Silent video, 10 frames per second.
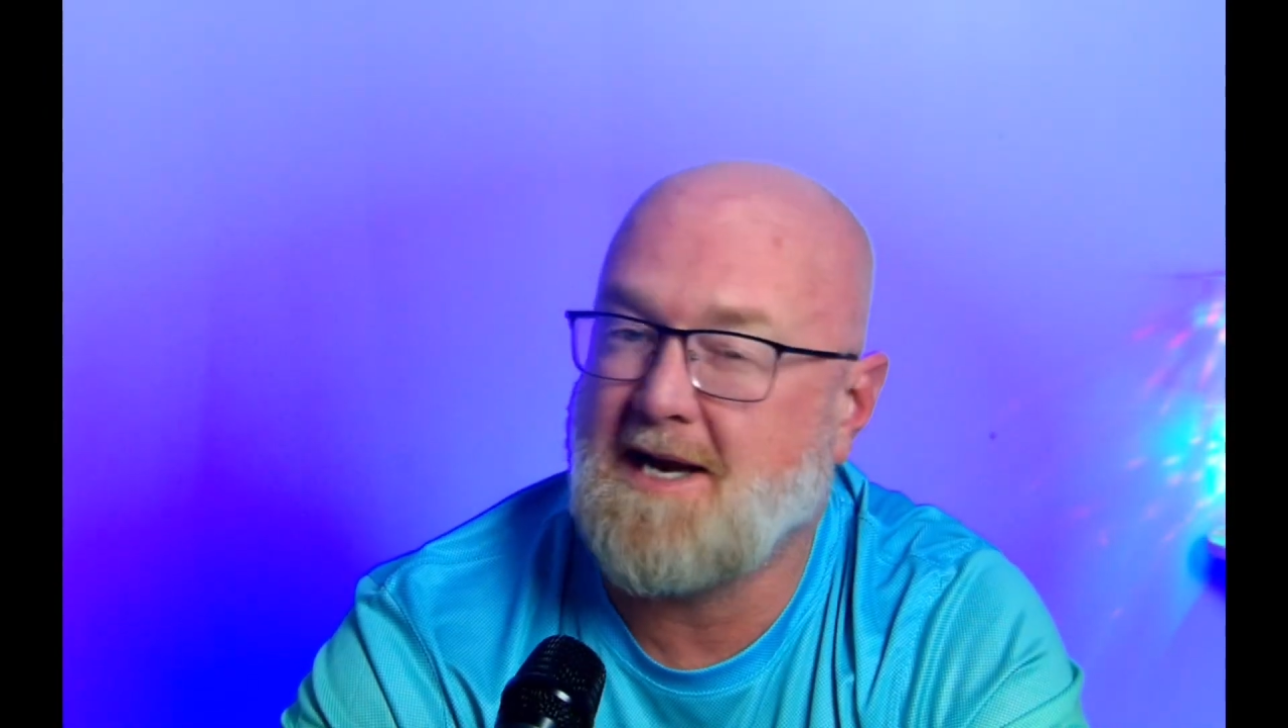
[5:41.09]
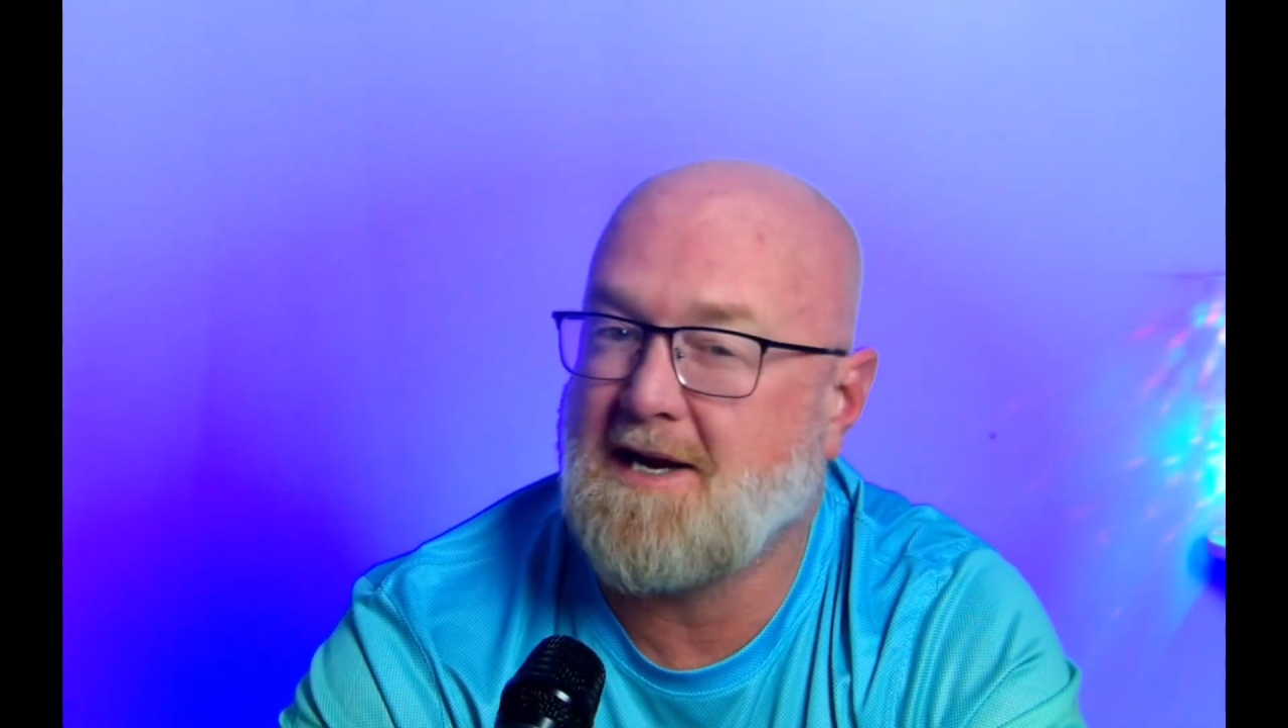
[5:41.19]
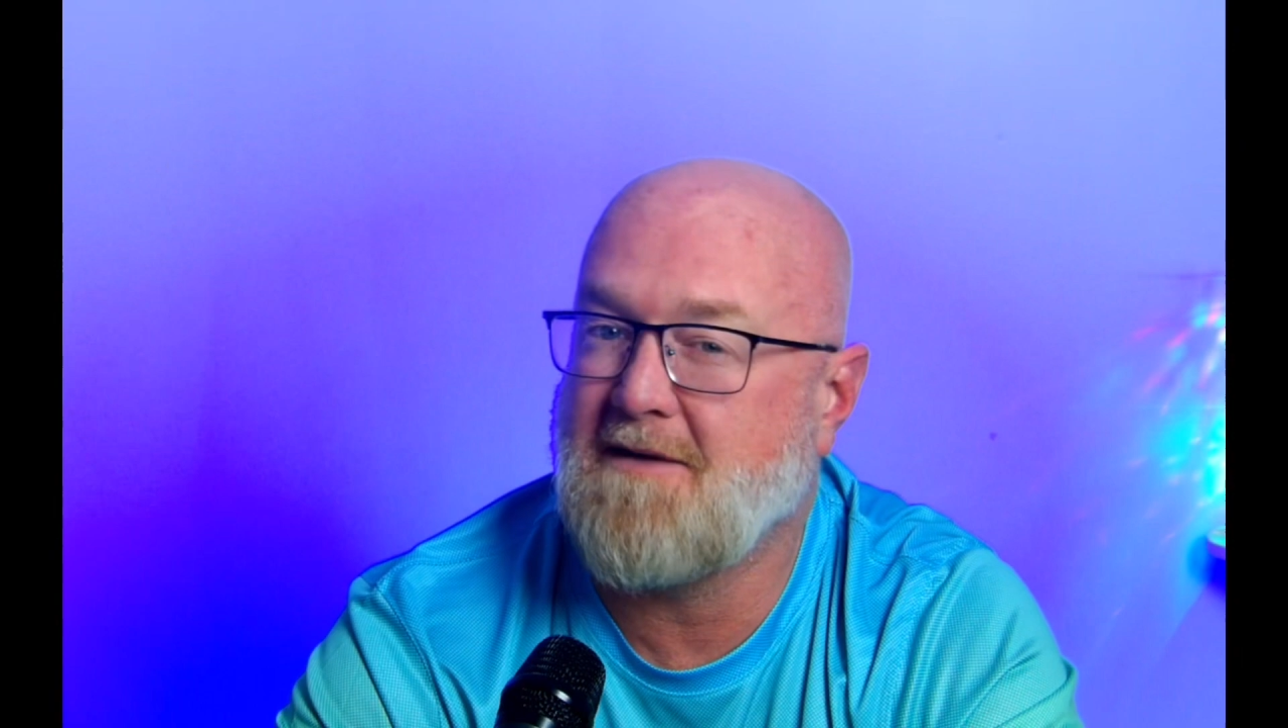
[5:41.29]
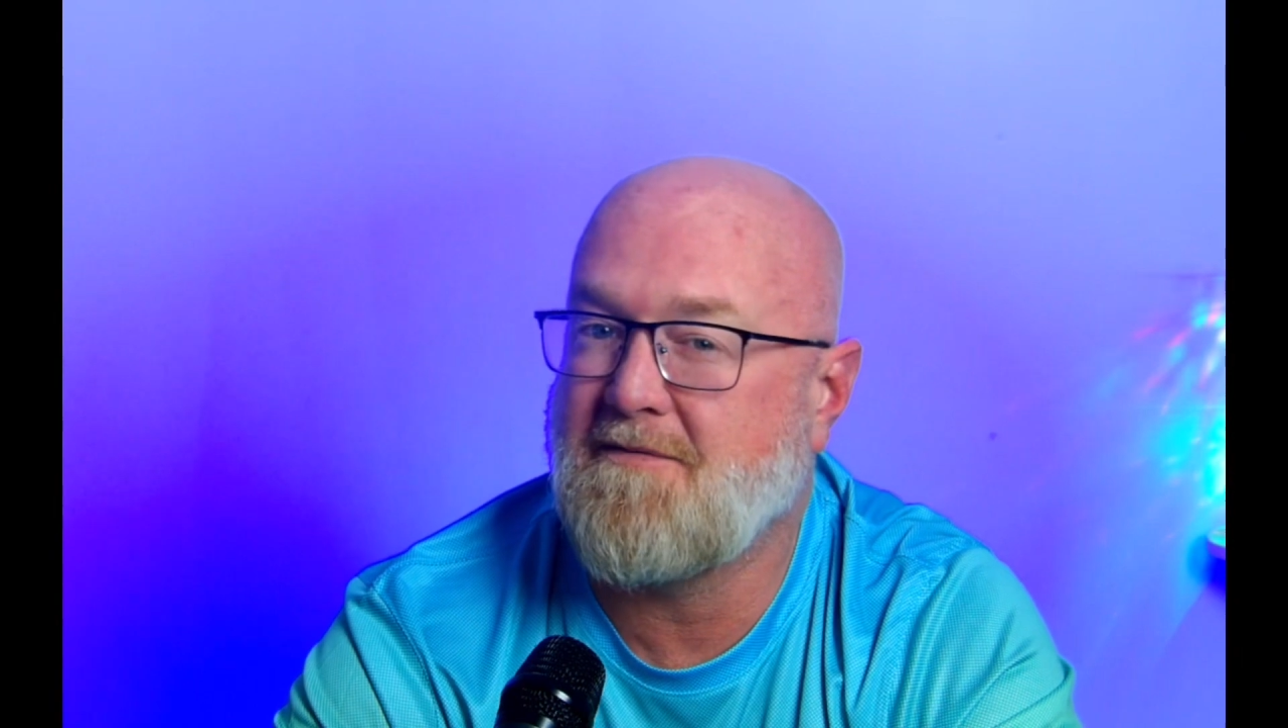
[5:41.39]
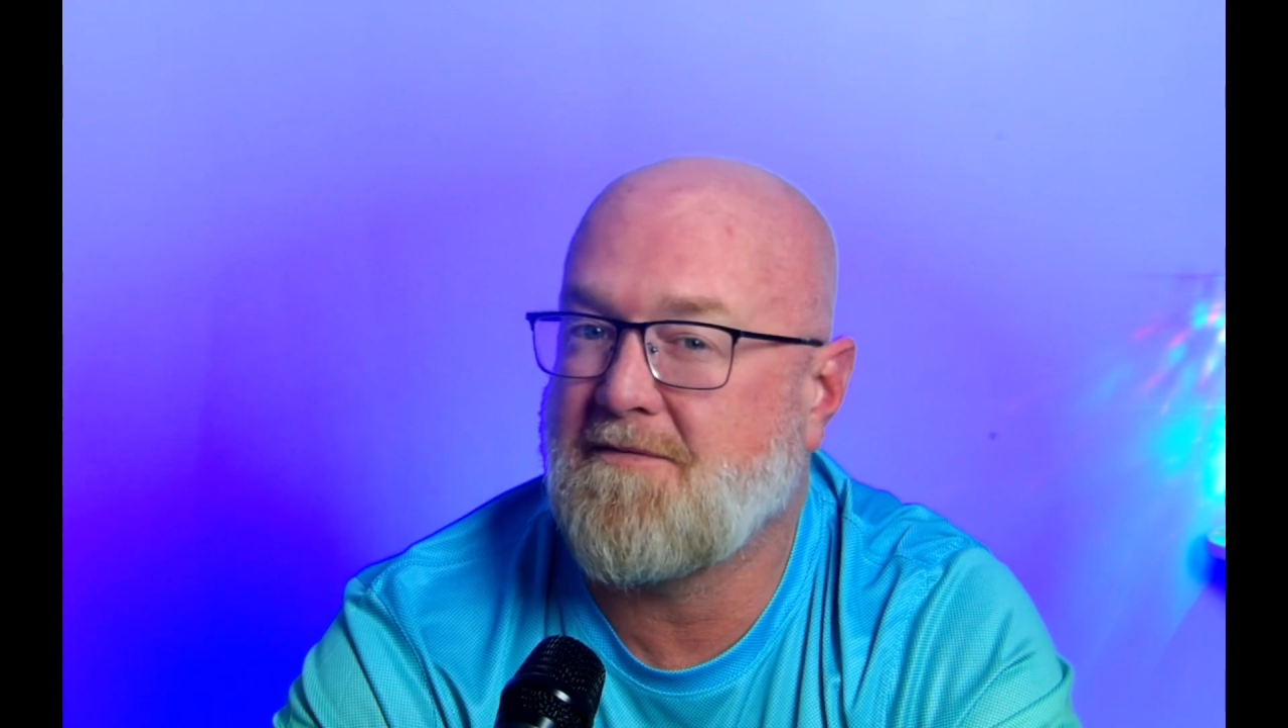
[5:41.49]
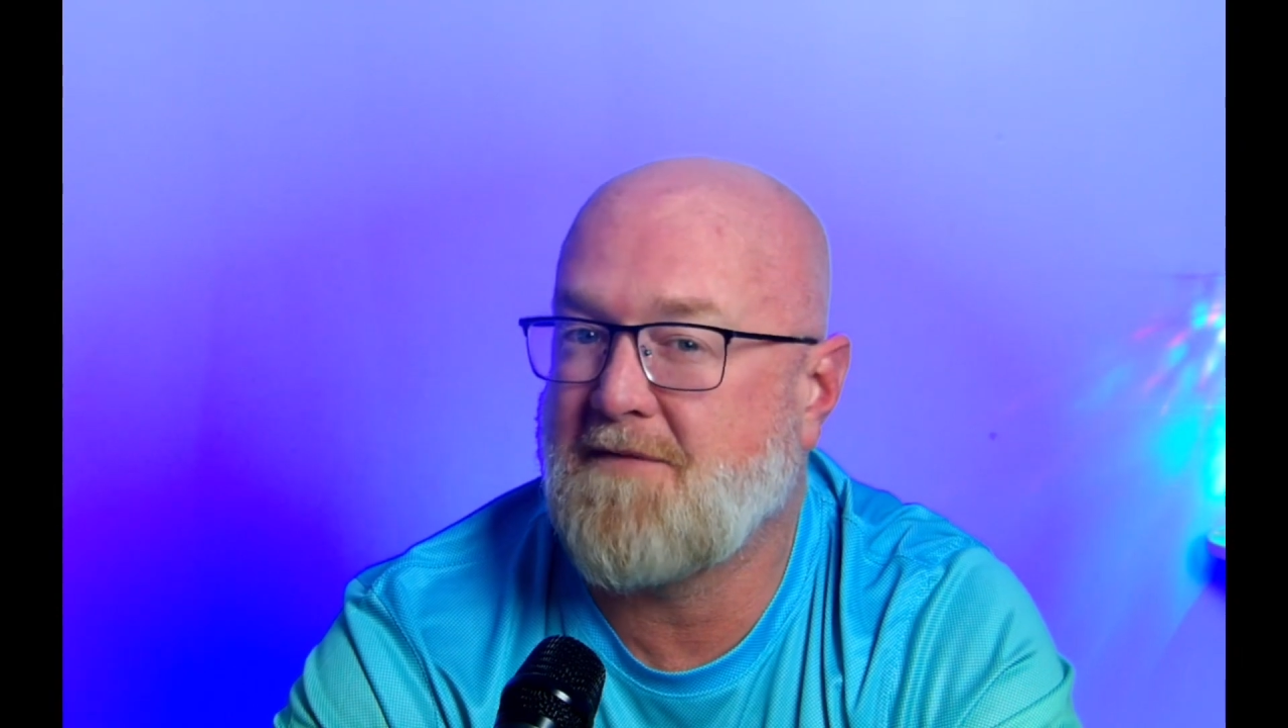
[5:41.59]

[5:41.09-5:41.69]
if they